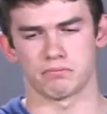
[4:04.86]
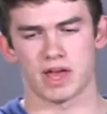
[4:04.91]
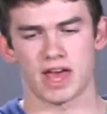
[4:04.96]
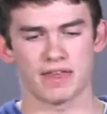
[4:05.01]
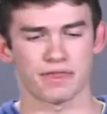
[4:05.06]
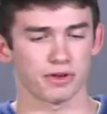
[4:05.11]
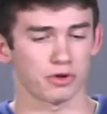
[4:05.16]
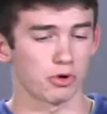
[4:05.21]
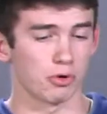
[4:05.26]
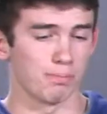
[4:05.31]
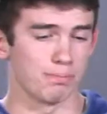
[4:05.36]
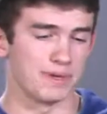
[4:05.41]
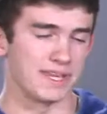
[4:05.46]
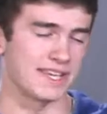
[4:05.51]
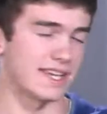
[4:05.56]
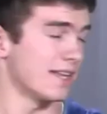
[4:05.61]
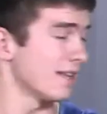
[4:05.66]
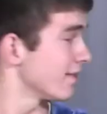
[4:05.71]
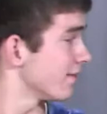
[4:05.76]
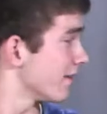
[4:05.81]
ethical
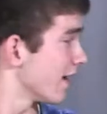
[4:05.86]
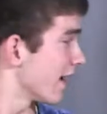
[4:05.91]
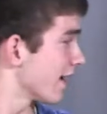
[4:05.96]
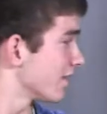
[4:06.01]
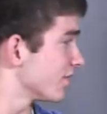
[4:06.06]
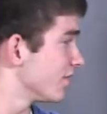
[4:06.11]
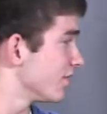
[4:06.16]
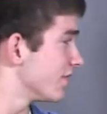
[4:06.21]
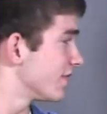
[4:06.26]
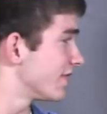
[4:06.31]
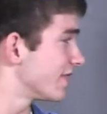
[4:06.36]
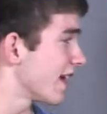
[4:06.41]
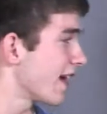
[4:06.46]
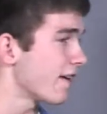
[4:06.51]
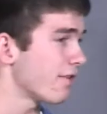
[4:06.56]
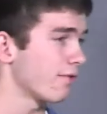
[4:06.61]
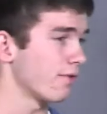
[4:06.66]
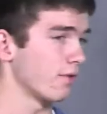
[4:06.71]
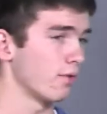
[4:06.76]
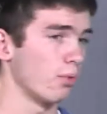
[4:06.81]
beacon, I guess you could
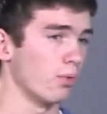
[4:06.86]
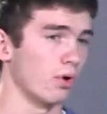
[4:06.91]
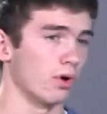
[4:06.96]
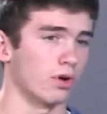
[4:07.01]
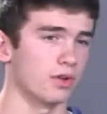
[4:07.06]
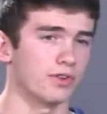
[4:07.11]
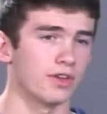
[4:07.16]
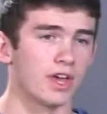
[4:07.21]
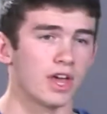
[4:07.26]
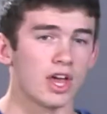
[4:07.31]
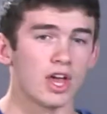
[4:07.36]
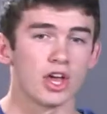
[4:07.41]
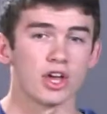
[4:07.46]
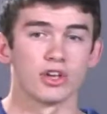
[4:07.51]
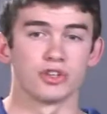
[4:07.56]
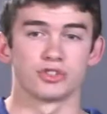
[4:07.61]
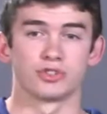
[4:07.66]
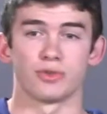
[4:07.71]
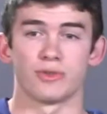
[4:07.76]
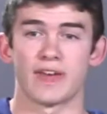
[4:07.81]
say, for the world,
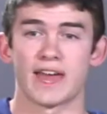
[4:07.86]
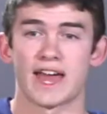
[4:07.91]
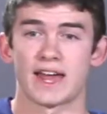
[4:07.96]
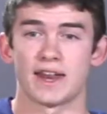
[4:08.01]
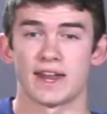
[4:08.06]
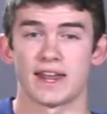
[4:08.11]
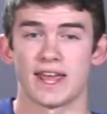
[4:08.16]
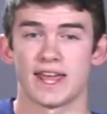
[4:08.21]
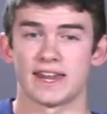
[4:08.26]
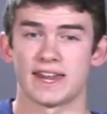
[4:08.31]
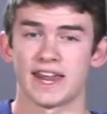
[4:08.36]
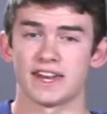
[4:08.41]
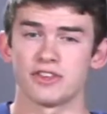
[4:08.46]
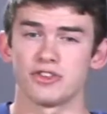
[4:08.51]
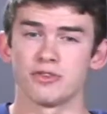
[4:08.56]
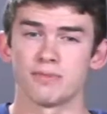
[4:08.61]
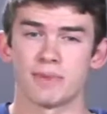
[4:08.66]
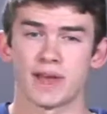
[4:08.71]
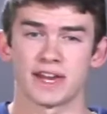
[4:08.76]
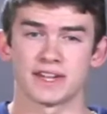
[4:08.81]
so that in any
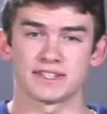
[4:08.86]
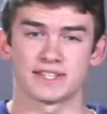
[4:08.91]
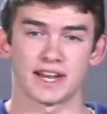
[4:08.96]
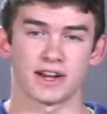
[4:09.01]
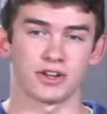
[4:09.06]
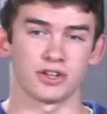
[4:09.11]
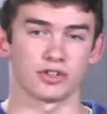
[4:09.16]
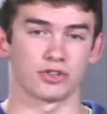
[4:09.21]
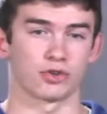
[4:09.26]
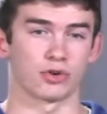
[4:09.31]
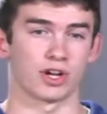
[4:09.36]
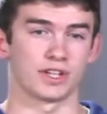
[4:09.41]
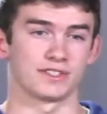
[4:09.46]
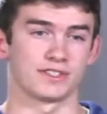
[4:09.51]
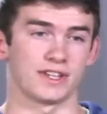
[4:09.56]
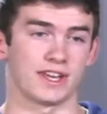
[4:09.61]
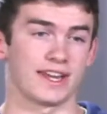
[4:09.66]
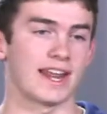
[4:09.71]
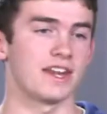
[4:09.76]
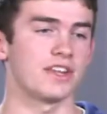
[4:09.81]
humanitarian
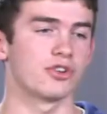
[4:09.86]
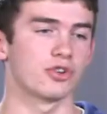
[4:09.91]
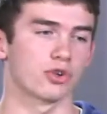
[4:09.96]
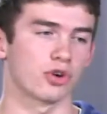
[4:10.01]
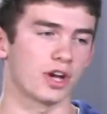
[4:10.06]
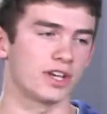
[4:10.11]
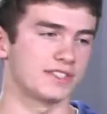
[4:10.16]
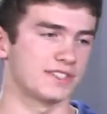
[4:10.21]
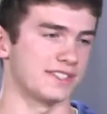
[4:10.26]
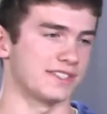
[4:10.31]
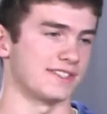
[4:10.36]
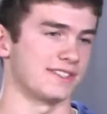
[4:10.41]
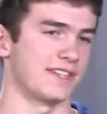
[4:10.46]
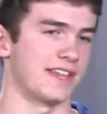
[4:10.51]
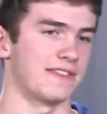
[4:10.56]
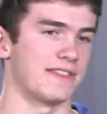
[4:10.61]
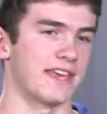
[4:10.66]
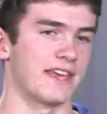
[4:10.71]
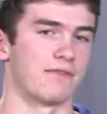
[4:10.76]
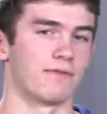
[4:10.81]
crisis, in any crisis
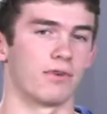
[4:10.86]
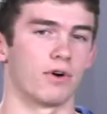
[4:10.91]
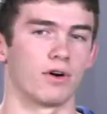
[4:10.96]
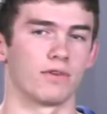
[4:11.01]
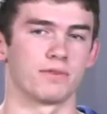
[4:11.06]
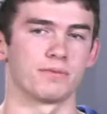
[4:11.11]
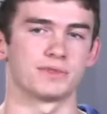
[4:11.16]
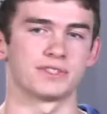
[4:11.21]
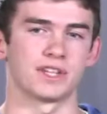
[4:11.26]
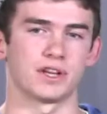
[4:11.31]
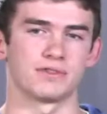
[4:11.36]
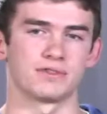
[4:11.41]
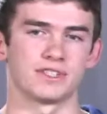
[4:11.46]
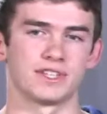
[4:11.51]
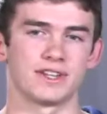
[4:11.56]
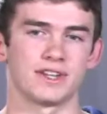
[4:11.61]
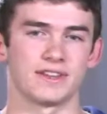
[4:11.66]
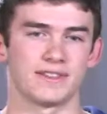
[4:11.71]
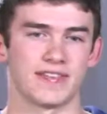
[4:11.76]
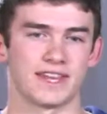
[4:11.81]
that they involve themselves
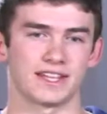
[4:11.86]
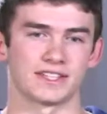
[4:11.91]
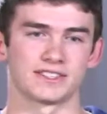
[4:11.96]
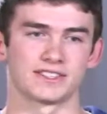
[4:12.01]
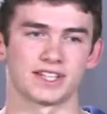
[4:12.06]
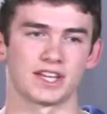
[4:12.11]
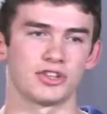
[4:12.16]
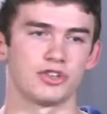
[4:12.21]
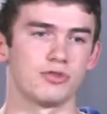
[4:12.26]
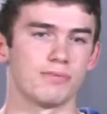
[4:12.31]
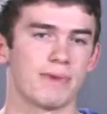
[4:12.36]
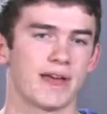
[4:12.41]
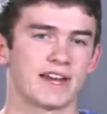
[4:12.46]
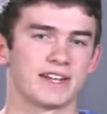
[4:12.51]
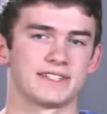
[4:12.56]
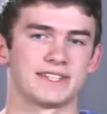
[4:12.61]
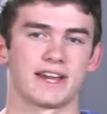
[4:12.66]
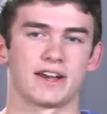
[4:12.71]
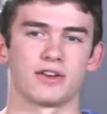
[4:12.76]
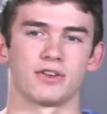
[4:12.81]
in, they can set
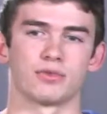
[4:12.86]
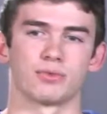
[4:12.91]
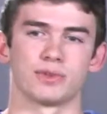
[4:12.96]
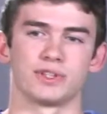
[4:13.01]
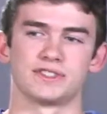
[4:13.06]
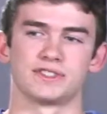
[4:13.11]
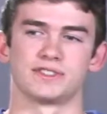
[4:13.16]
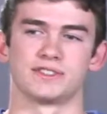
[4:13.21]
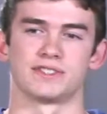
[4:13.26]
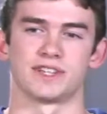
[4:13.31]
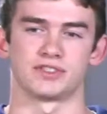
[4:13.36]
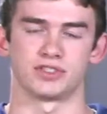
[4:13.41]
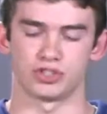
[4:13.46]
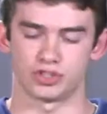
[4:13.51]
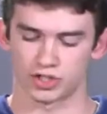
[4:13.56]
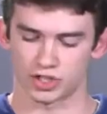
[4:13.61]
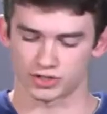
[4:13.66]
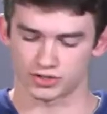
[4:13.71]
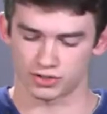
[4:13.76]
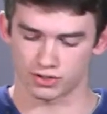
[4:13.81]
humanitarian reasons as a
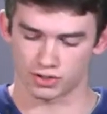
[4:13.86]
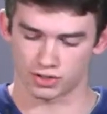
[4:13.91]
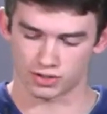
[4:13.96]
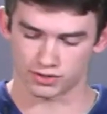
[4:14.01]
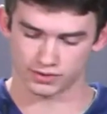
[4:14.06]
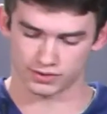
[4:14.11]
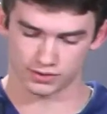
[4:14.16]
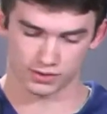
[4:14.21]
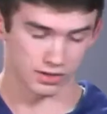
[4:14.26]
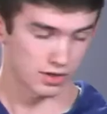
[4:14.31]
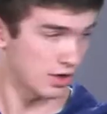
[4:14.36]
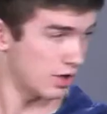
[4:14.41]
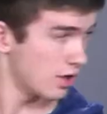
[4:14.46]
just cause.